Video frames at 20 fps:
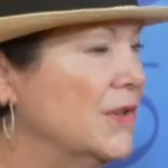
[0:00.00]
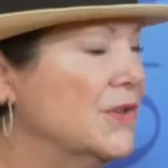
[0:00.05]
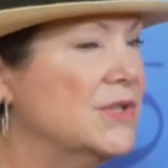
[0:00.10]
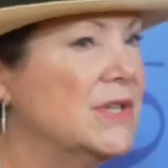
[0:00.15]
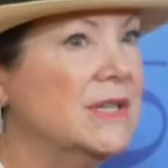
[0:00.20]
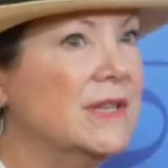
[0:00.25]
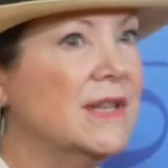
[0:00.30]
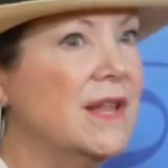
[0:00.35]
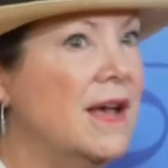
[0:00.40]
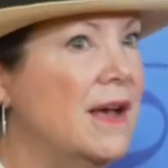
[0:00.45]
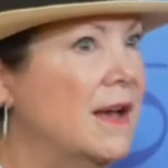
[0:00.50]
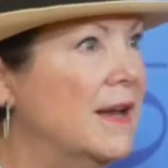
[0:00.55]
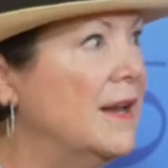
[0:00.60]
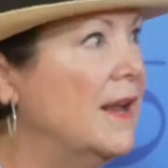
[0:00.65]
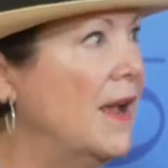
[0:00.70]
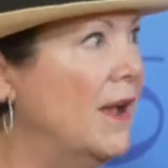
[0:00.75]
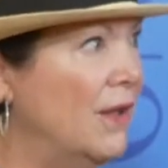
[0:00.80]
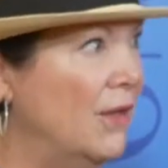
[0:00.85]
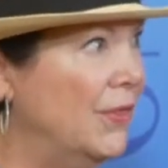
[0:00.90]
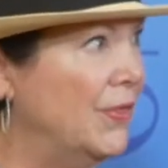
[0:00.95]
There's a lot
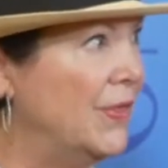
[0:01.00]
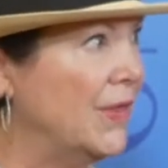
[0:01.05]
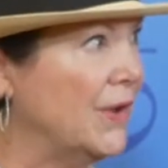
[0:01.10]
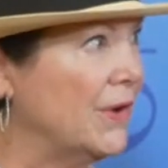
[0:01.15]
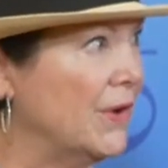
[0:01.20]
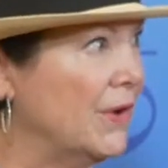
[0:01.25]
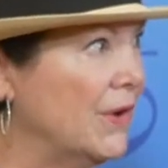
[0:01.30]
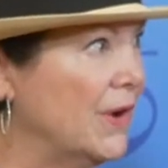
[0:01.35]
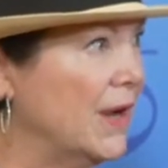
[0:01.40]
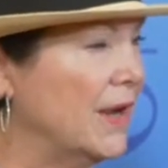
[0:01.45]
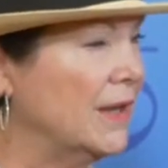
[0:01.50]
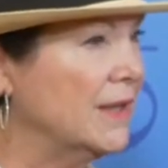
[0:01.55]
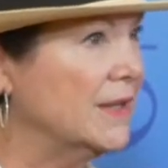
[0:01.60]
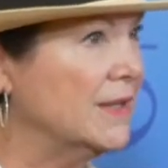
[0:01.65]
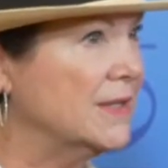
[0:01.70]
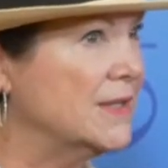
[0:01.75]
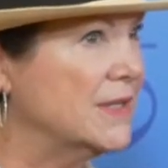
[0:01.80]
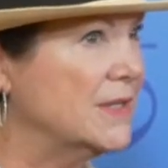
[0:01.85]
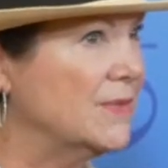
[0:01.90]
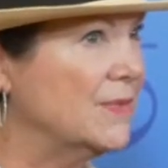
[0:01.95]
out there, and
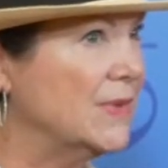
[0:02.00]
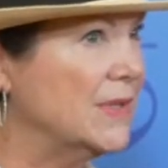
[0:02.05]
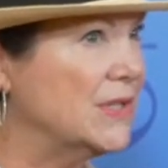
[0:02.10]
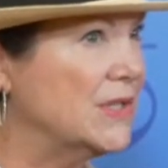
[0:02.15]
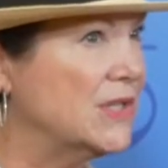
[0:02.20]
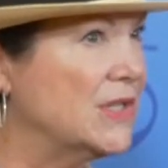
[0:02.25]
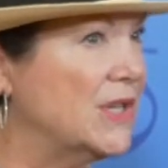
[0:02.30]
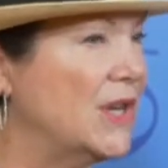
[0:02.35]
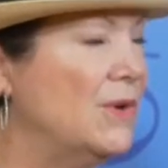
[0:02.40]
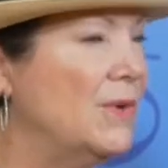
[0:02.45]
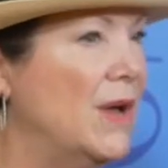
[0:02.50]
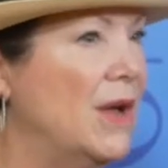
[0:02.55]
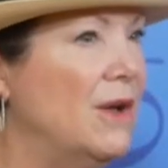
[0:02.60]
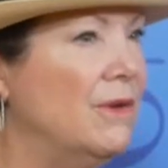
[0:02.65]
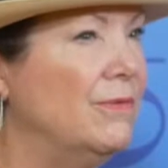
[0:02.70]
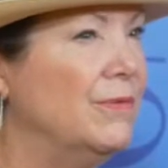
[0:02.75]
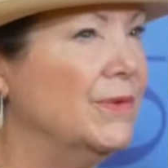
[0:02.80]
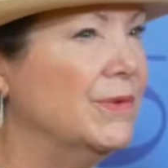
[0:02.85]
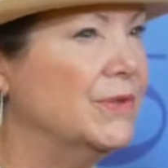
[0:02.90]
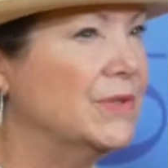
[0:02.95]
it's so
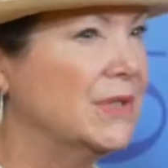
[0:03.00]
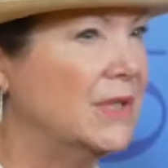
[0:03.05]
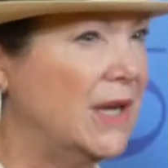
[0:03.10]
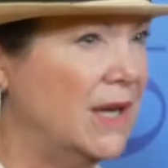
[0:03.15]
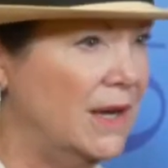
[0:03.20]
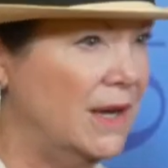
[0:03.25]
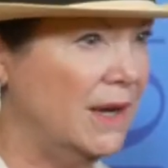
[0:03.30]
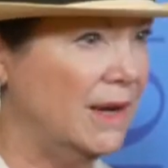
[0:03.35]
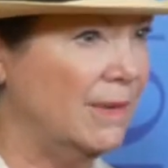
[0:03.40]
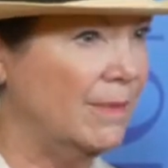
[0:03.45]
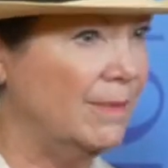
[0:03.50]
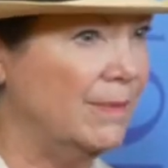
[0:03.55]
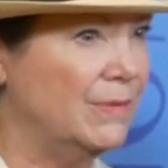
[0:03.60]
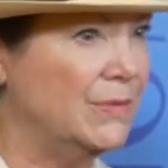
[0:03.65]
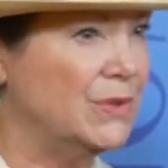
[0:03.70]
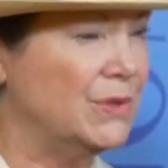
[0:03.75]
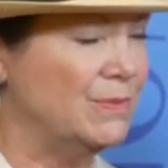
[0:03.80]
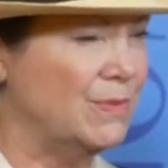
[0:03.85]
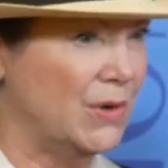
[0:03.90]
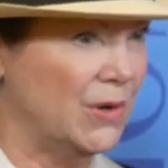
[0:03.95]
helpful to come
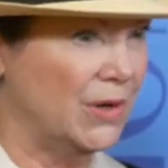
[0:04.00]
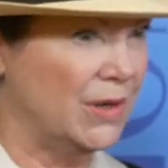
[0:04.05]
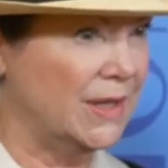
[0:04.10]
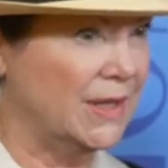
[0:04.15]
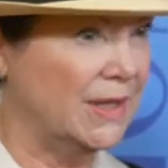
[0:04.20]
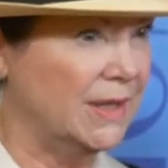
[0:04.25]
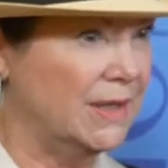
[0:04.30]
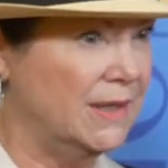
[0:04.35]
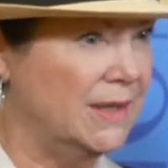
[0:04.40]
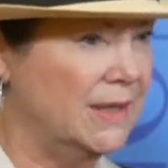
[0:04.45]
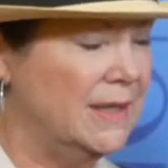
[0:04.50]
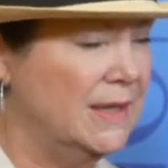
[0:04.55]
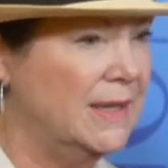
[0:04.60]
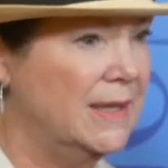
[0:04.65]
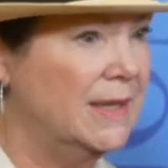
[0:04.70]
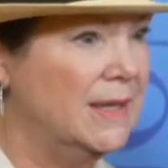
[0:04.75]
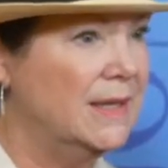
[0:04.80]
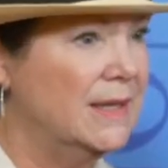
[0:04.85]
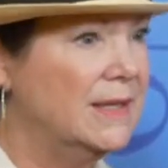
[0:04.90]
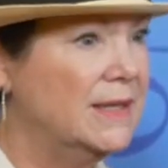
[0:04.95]
to market.
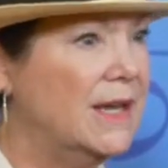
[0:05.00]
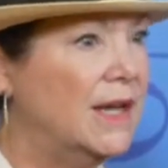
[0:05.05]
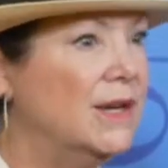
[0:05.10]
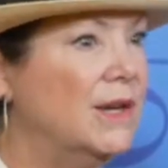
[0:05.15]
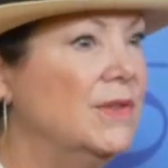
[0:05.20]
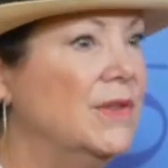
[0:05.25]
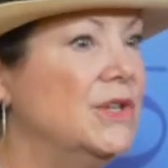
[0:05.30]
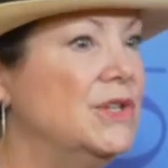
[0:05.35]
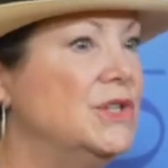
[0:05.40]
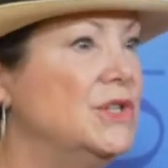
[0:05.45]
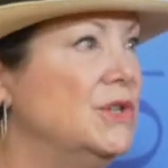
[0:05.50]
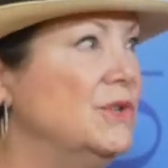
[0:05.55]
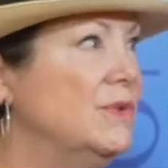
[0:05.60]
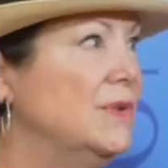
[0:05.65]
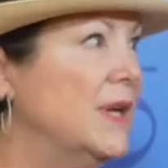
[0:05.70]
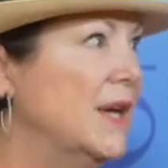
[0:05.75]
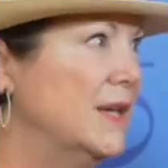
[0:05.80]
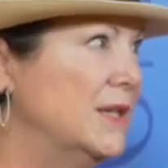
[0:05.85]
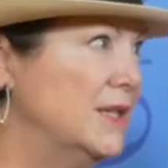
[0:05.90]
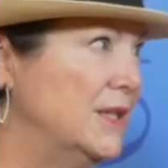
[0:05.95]
Not only do you
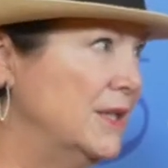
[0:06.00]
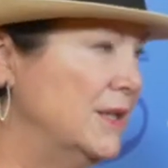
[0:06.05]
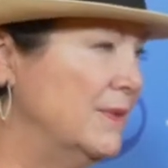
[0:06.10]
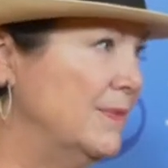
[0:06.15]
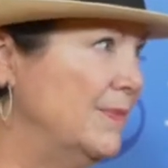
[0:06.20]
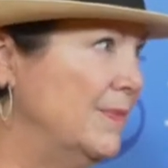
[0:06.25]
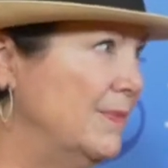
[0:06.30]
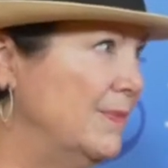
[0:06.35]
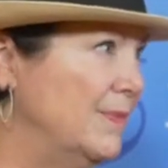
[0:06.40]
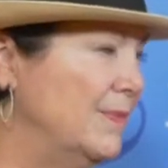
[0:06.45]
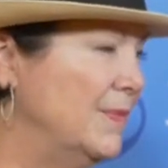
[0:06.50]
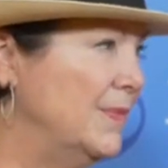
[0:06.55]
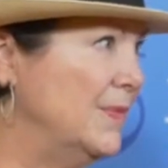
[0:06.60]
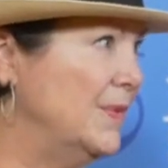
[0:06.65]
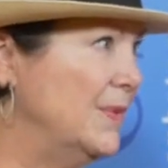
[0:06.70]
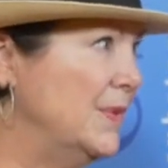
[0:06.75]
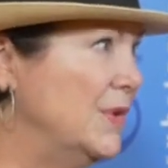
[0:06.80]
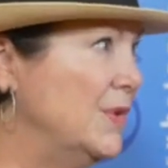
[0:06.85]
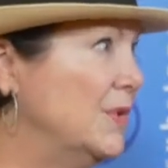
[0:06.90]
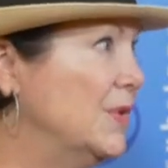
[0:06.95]
get to
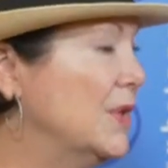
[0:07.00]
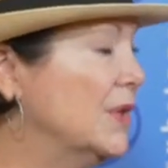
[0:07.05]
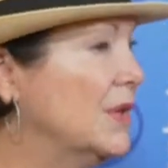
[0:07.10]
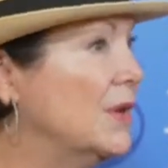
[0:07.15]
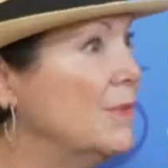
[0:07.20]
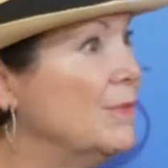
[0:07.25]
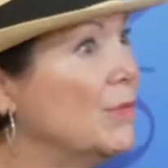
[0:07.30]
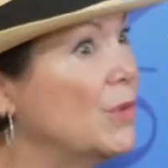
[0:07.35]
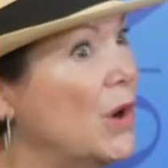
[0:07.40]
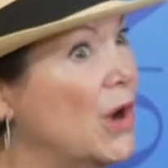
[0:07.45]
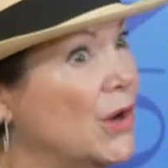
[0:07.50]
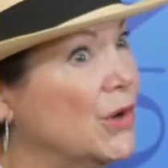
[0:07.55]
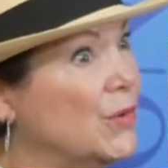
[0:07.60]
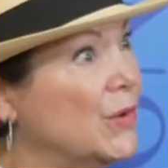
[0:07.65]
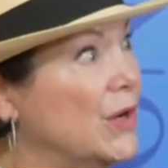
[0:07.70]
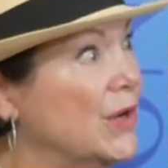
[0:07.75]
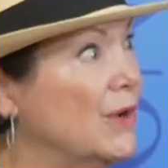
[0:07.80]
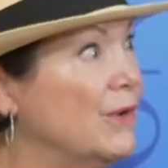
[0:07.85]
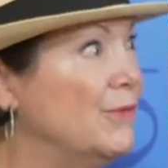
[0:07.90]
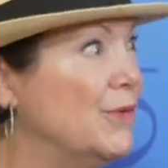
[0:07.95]
the
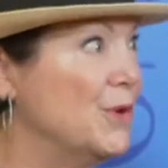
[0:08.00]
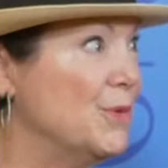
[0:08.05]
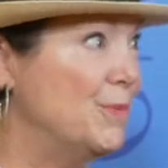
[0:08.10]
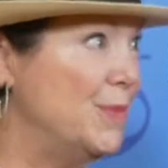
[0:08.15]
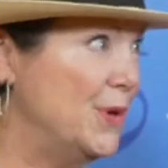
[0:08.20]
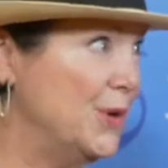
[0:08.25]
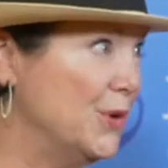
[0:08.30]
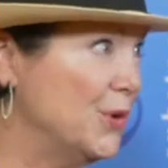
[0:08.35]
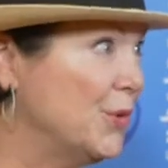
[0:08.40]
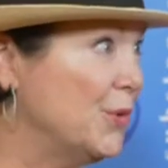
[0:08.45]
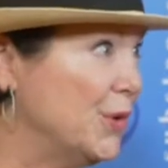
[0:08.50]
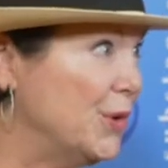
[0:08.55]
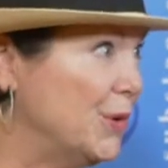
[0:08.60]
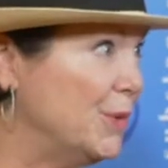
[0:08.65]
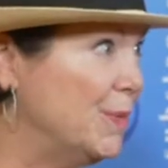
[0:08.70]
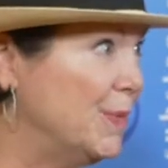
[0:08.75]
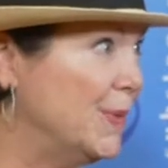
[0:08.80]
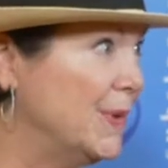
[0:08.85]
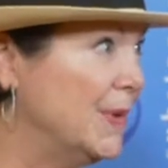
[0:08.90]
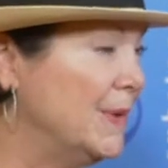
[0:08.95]
camaraderie of your peer group,